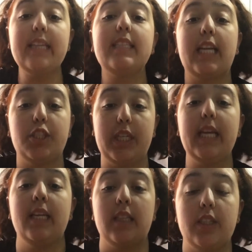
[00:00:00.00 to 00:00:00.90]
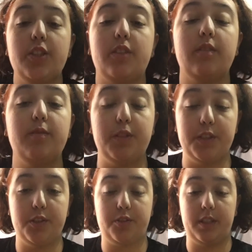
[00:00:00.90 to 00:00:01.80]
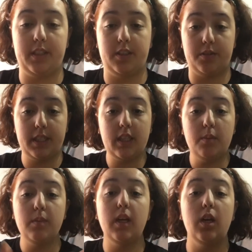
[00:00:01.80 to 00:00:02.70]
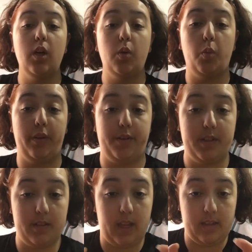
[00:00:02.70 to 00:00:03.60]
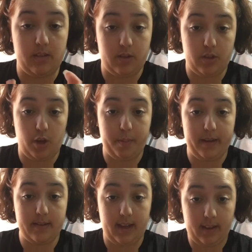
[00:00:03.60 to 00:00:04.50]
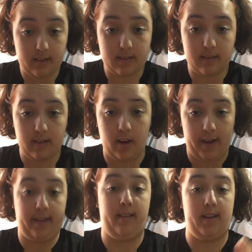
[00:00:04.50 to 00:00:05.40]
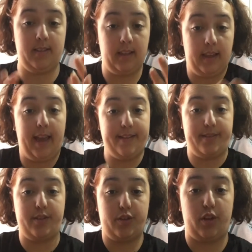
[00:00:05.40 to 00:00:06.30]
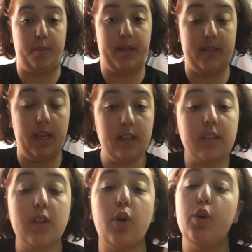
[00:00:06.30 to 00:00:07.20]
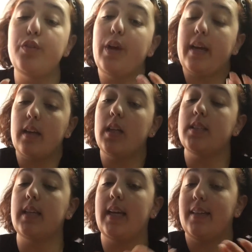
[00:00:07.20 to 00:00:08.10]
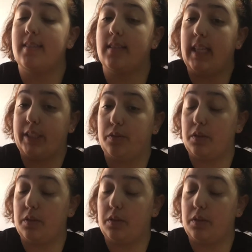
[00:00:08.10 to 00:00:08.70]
teaching English for the Australian curriculum, whether it's as a dystopian text and you're analysing it as a dystopian text, or if you're analysing it as a text